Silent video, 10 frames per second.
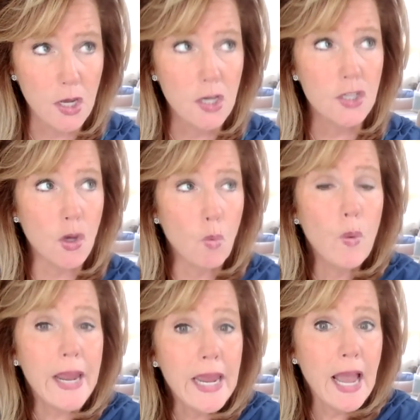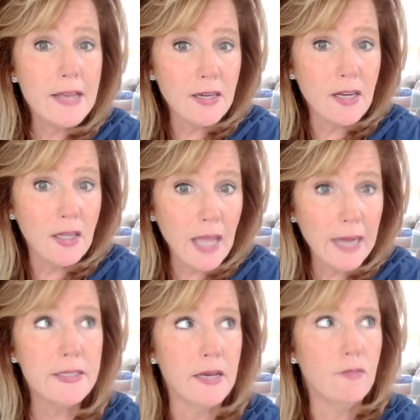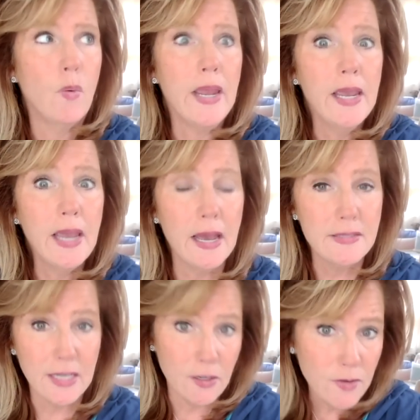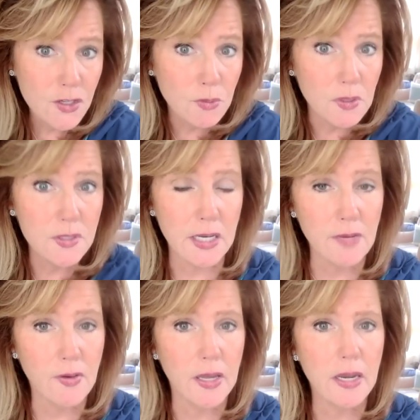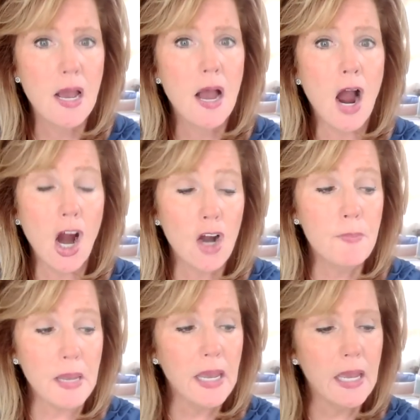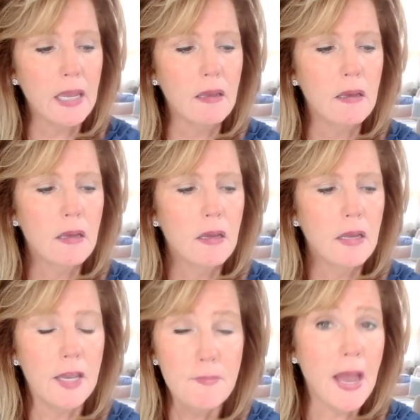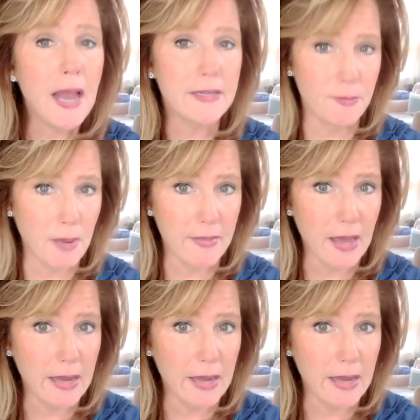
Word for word: So we as a collective, we as individuals even, are being impacted by that.